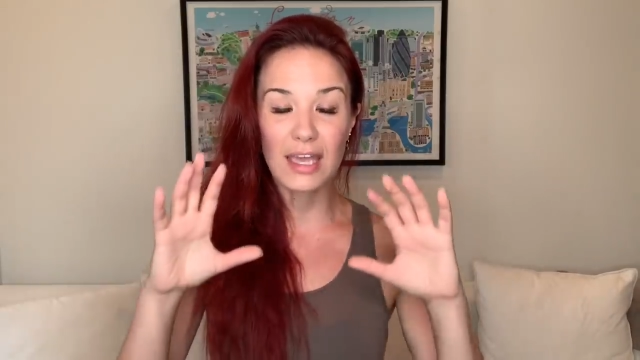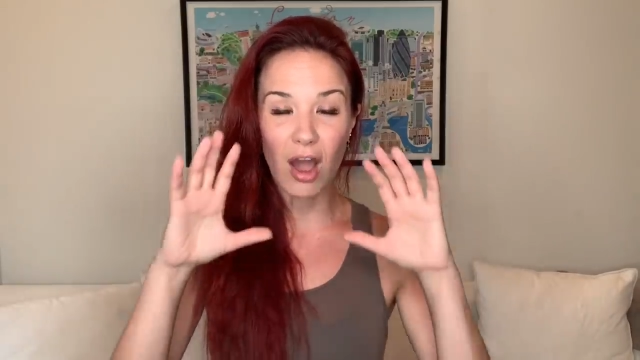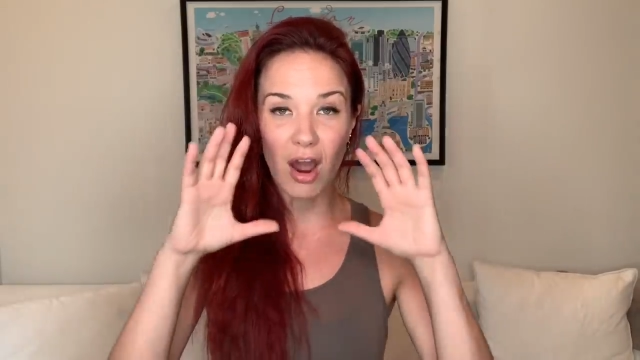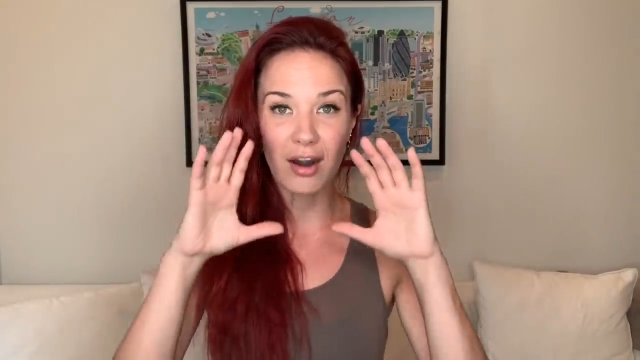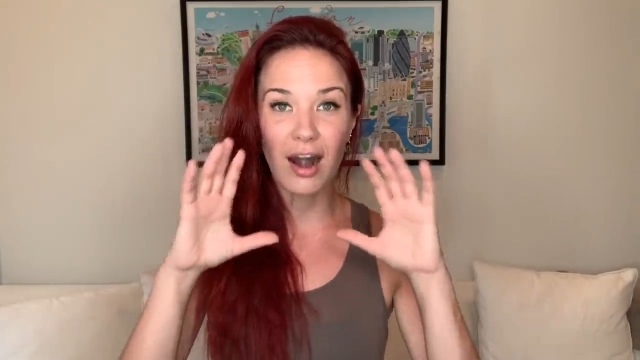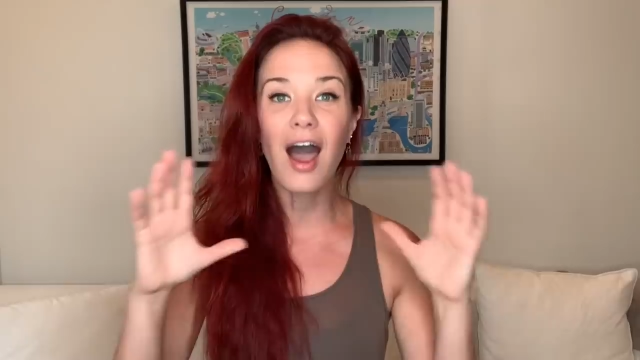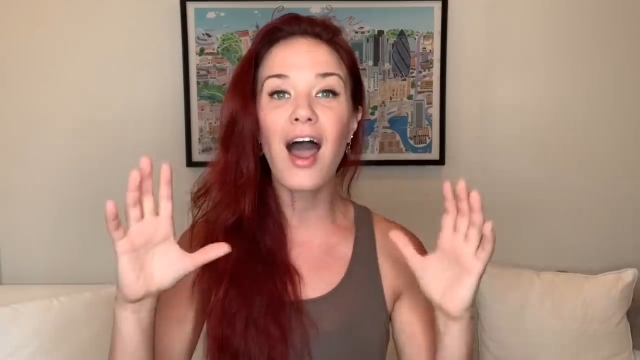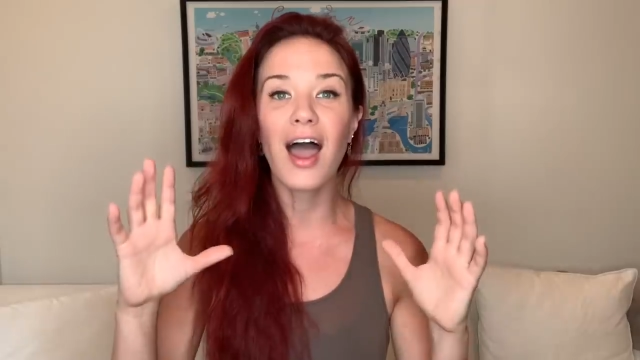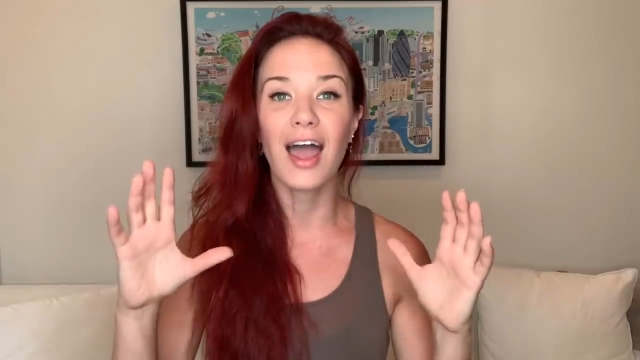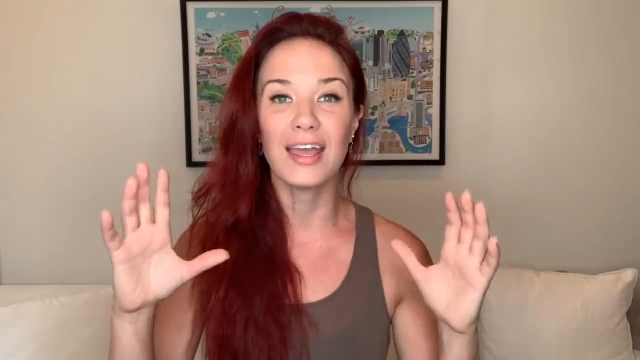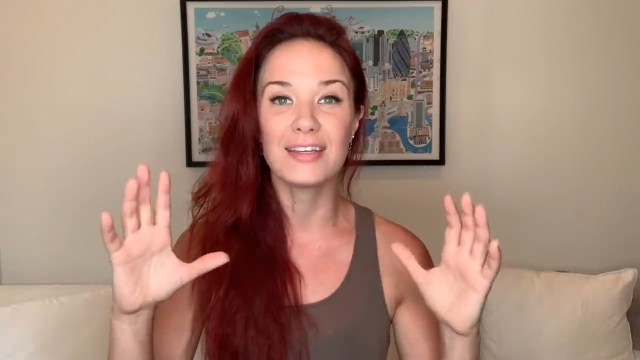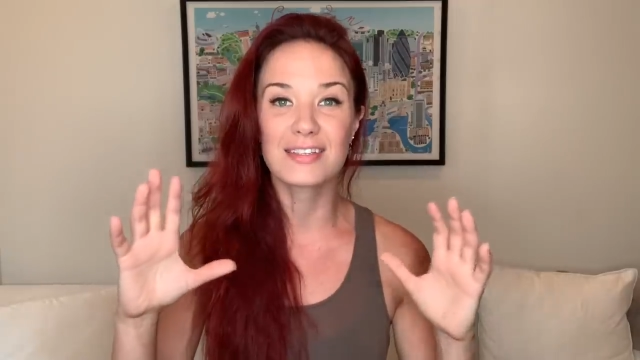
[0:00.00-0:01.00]
our
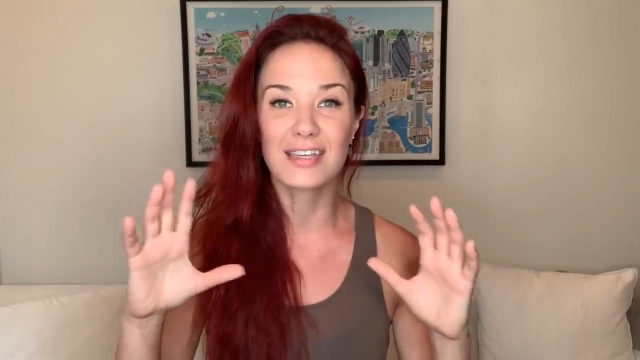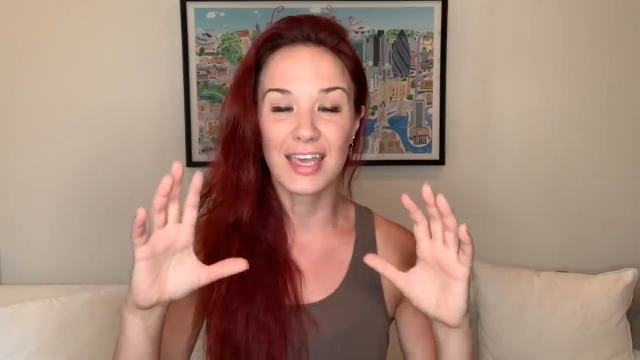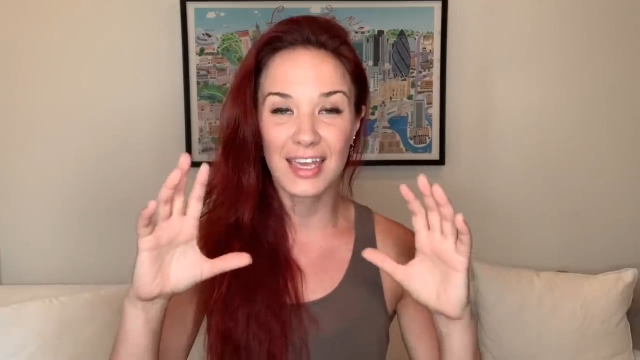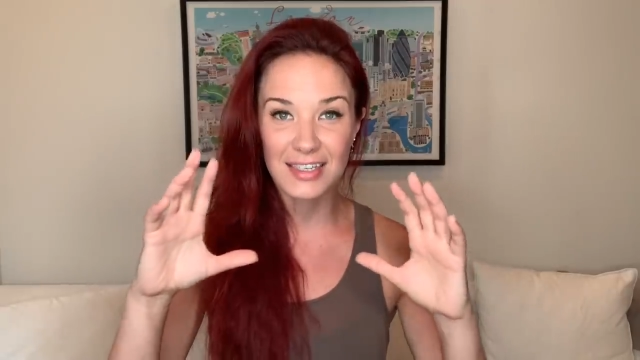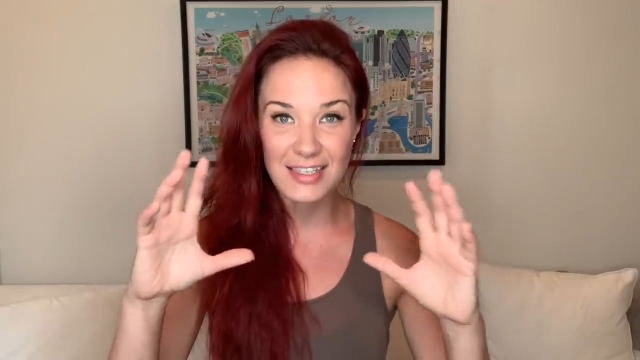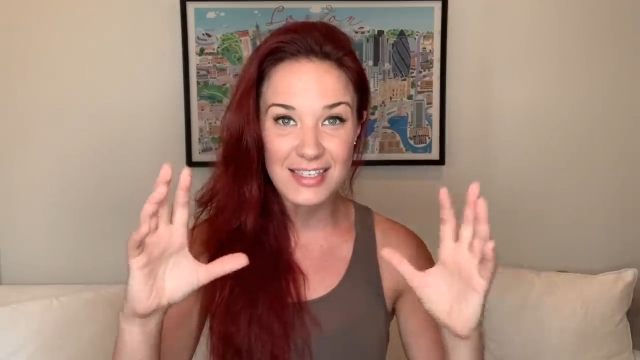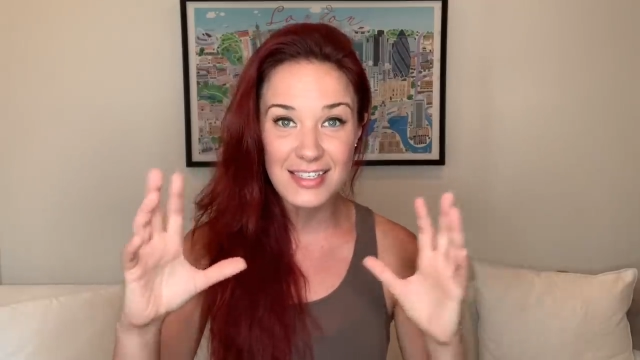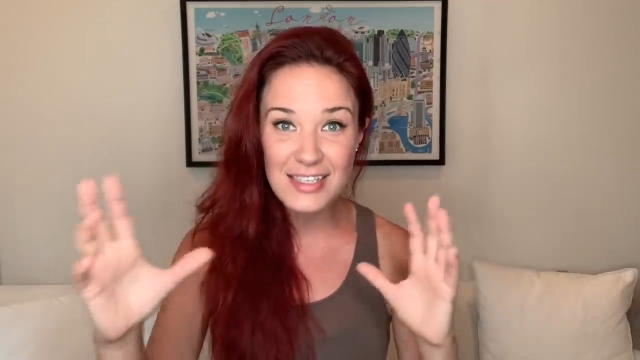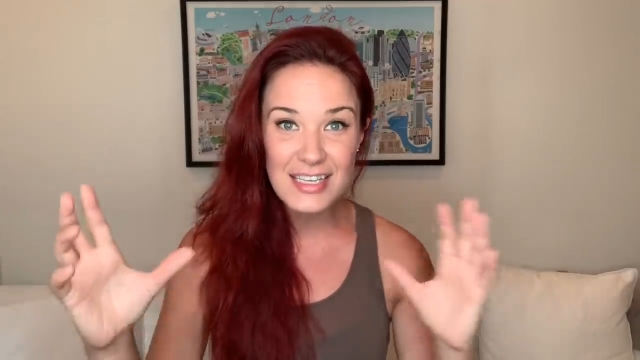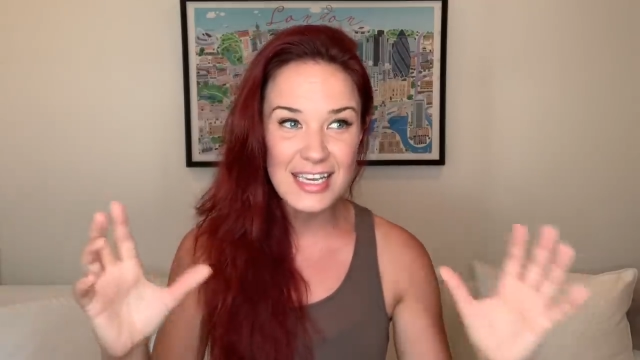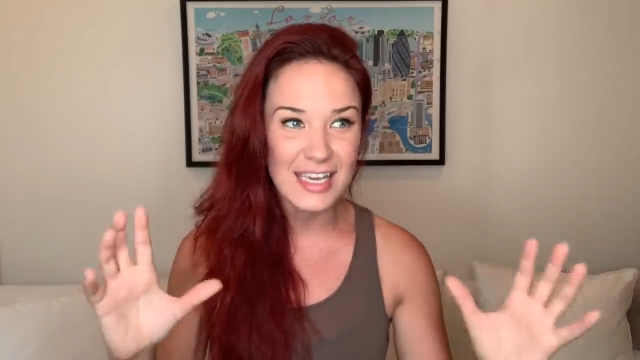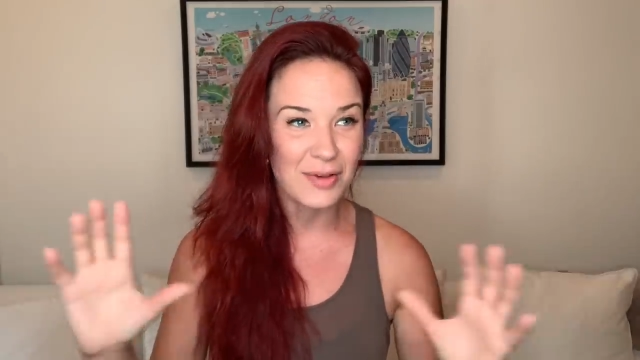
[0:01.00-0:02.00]
eyes can't
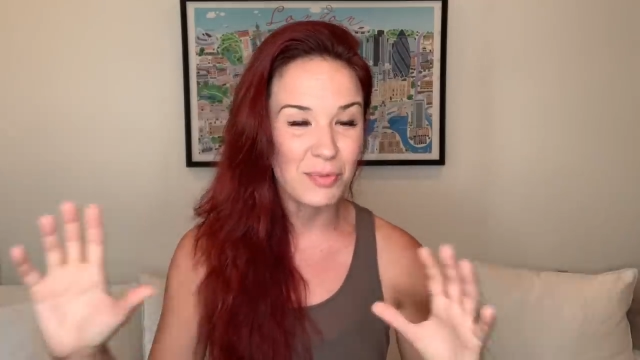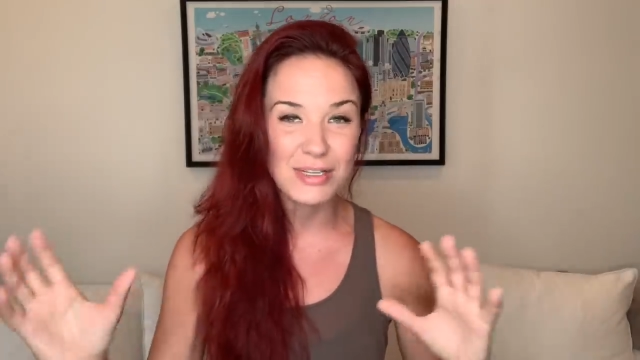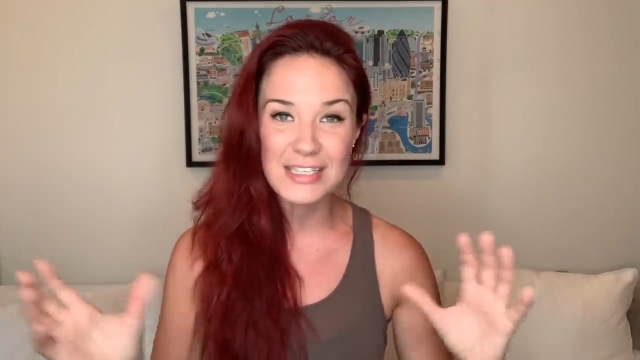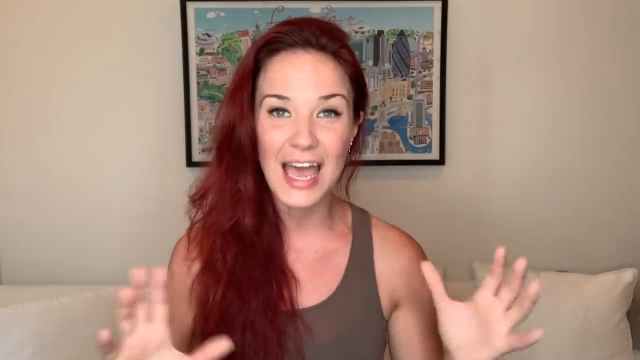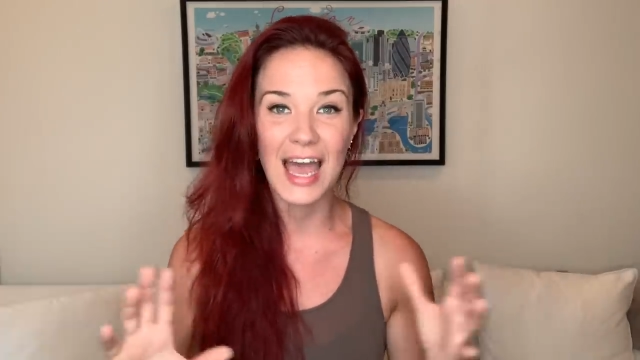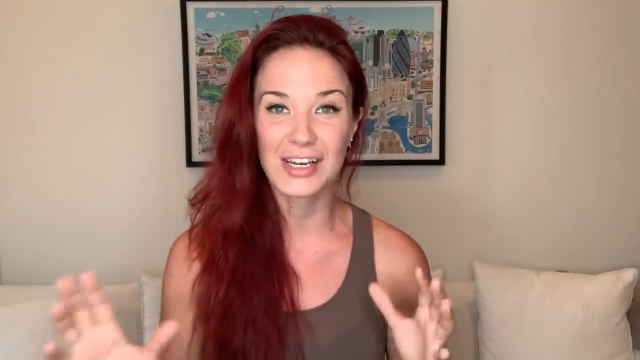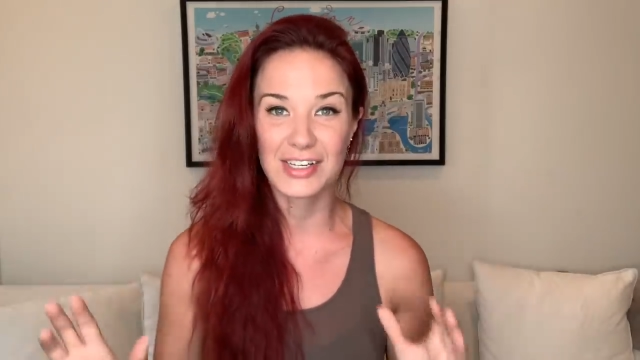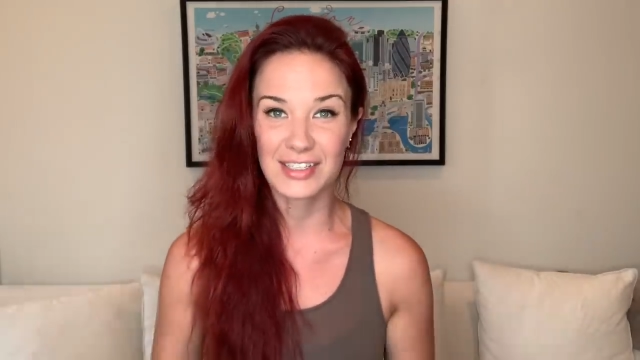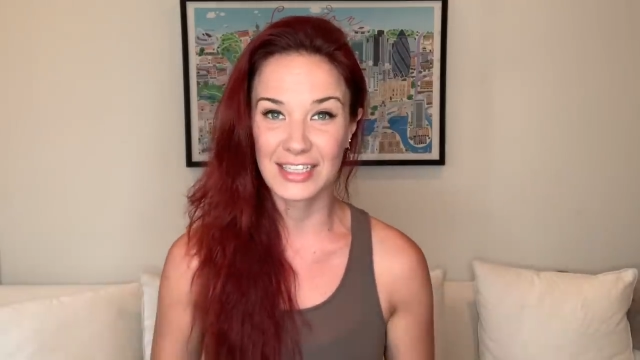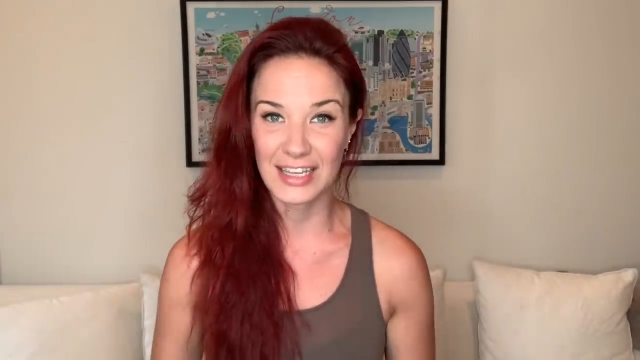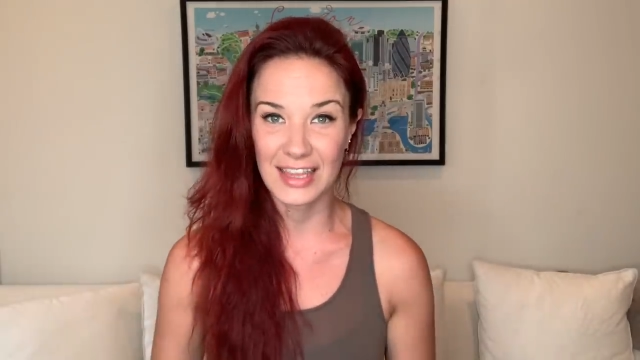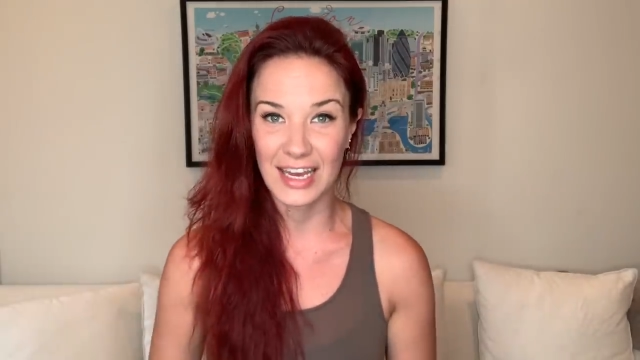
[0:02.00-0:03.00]
see what's
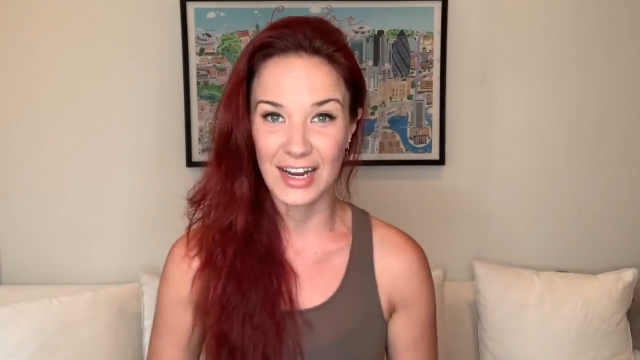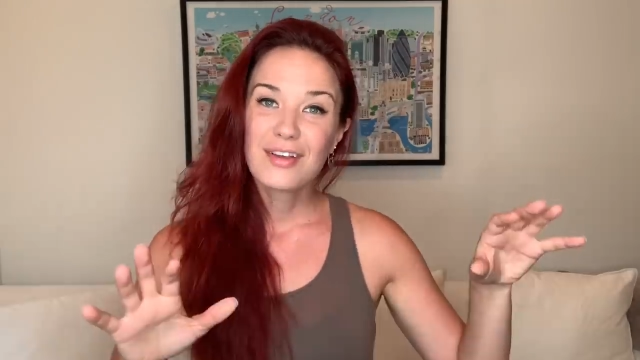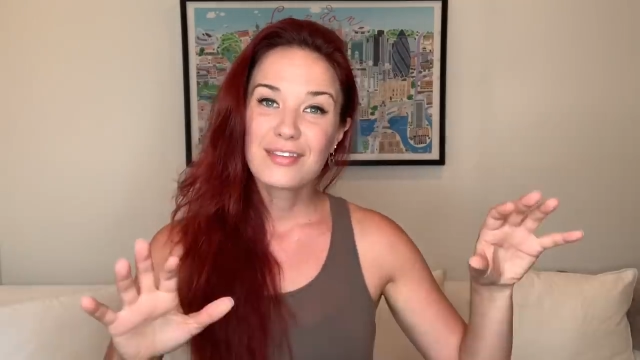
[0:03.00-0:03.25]
actually there.